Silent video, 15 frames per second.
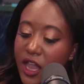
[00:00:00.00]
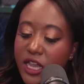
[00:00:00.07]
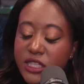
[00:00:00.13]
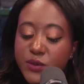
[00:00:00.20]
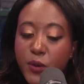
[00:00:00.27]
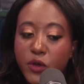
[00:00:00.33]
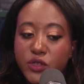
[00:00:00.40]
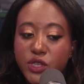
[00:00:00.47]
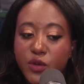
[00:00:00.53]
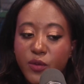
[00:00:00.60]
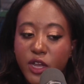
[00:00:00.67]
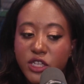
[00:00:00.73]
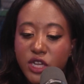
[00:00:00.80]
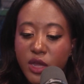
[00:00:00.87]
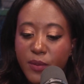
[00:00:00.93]
It spoke so
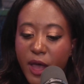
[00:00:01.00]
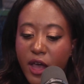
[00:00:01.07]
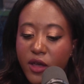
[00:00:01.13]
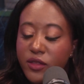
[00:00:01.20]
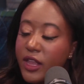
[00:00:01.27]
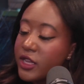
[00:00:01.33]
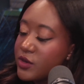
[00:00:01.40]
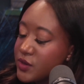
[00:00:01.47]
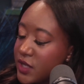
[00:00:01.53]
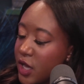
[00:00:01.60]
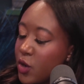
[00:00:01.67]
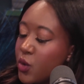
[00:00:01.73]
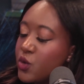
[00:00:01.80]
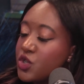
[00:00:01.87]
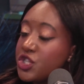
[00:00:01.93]
much about, like you
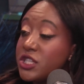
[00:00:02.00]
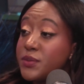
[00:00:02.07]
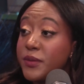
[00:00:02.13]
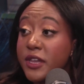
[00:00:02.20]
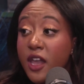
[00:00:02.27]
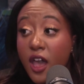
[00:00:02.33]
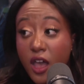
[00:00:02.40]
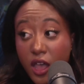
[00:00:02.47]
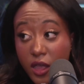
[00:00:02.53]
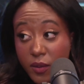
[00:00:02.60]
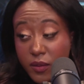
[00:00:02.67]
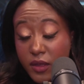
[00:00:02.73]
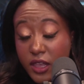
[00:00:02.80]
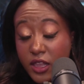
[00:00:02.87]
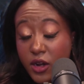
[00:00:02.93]
said, who she's
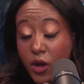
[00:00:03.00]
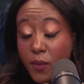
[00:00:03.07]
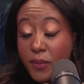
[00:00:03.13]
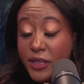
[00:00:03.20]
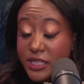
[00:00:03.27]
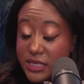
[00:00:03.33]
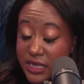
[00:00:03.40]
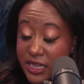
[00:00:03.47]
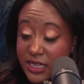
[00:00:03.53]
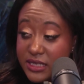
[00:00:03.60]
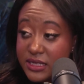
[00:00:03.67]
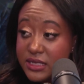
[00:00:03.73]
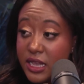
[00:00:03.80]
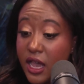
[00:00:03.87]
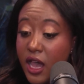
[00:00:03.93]
become in our
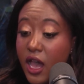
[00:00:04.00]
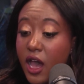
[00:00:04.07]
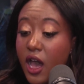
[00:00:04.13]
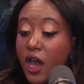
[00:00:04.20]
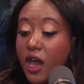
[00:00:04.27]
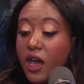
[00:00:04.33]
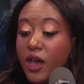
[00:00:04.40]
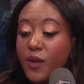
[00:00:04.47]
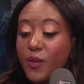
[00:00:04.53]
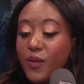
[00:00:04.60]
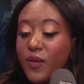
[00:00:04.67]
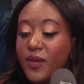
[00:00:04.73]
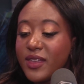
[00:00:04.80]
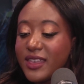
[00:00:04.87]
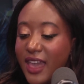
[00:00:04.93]
business.
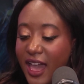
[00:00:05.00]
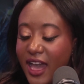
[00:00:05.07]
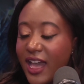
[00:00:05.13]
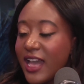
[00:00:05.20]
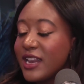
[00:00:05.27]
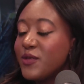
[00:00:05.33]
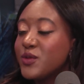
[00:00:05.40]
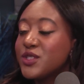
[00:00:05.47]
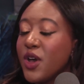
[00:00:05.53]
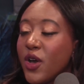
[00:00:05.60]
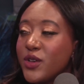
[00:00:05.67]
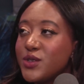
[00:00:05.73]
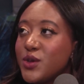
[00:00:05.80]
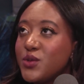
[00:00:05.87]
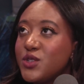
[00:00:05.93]
And it was
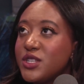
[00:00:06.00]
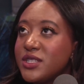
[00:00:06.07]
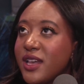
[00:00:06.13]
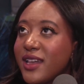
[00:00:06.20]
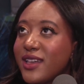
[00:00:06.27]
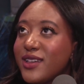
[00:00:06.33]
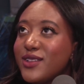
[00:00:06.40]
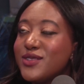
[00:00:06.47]
also just like